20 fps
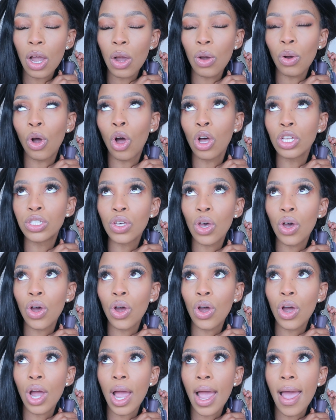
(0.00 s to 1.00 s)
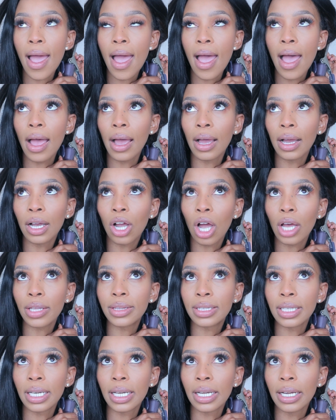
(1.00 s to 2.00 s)
Khoto
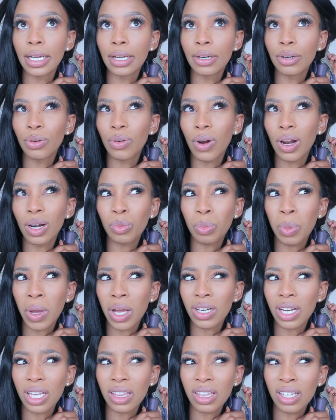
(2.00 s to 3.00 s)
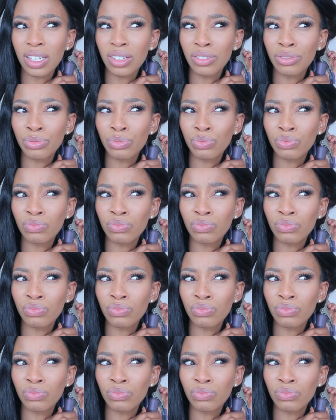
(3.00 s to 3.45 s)
got there around about, I think